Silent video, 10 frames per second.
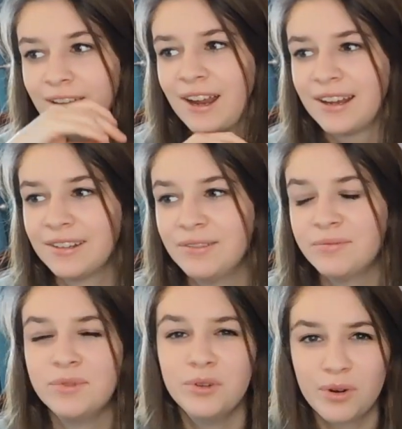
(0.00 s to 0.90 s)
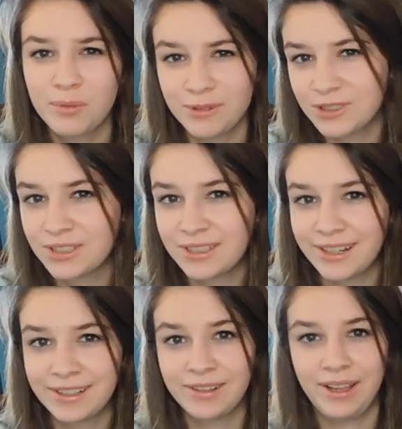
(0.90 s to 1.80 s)
I normally just
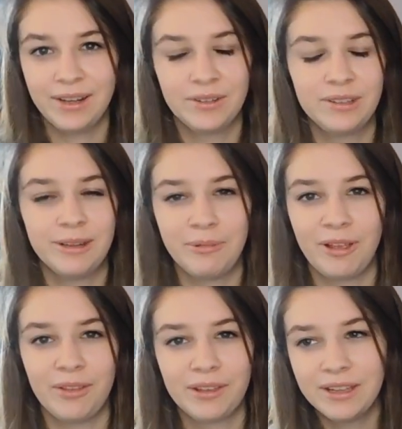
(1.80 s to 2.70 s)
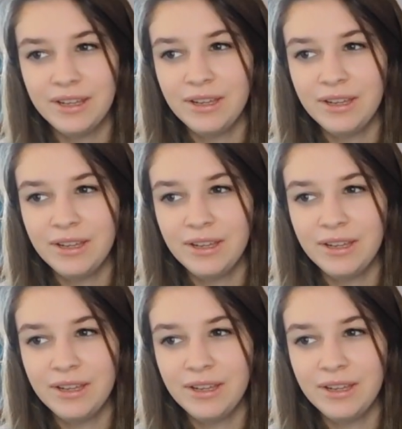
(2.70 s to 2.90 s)
stick to typically